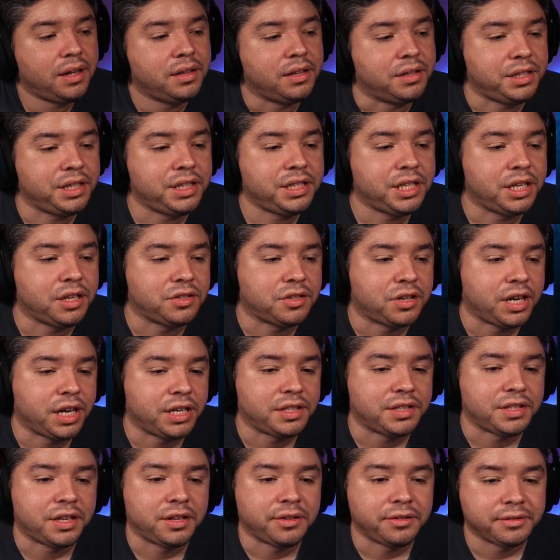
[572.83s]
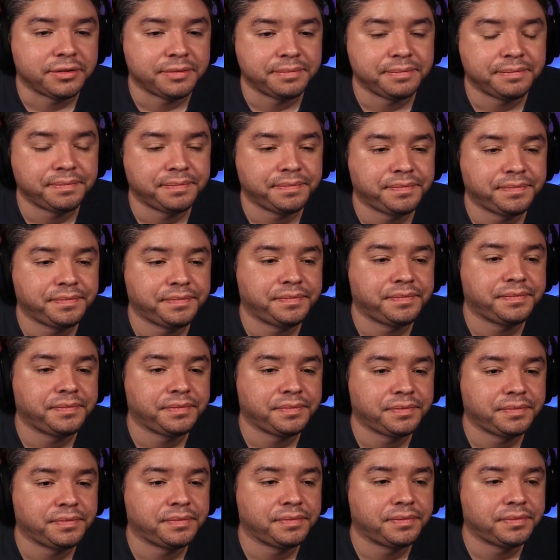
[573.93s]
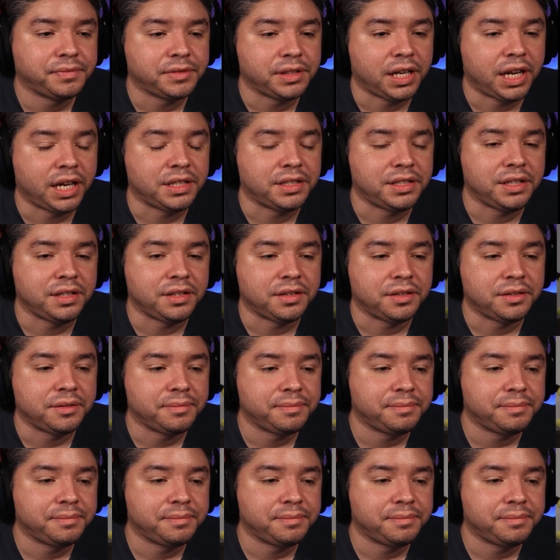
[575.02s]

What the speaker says: Details are nice, though. The 19th.